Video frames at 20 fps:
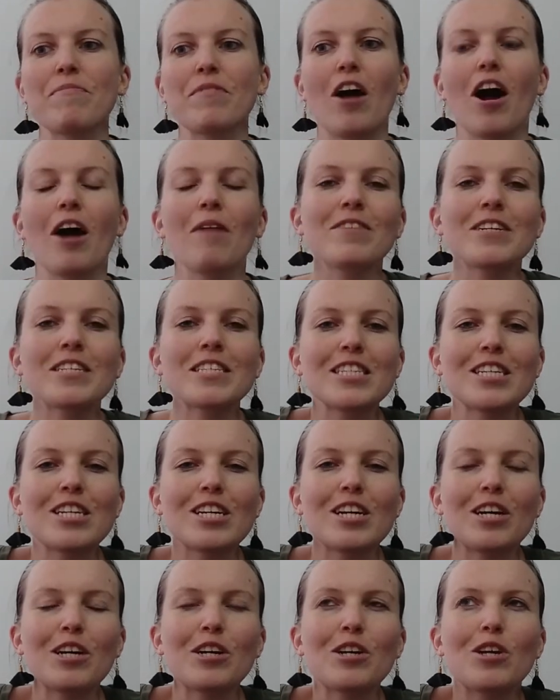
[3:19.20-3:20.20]
Obviously,
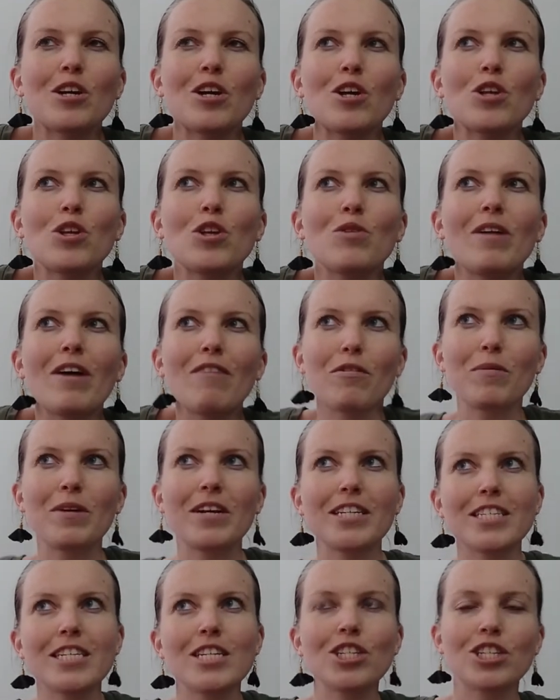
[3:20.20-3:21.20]
you never want
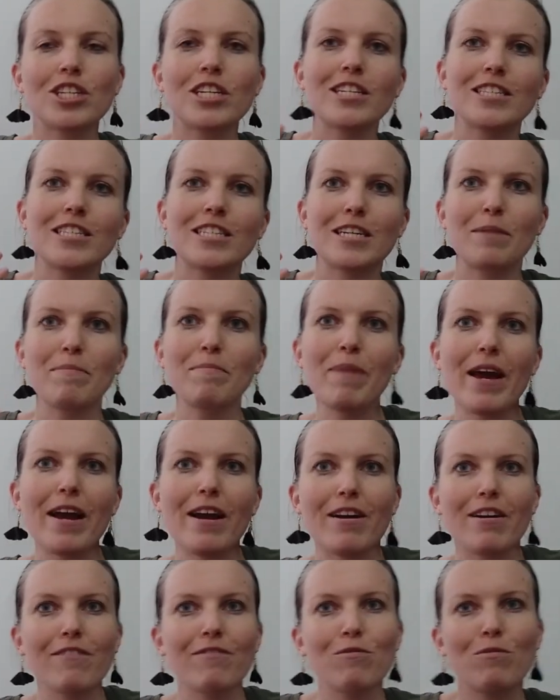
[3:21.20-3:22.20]
to teach kids to
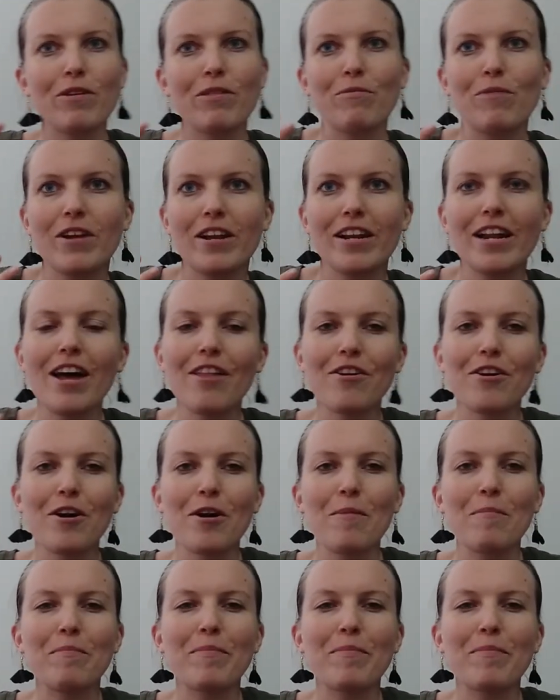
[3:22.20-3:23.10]
compare with one another,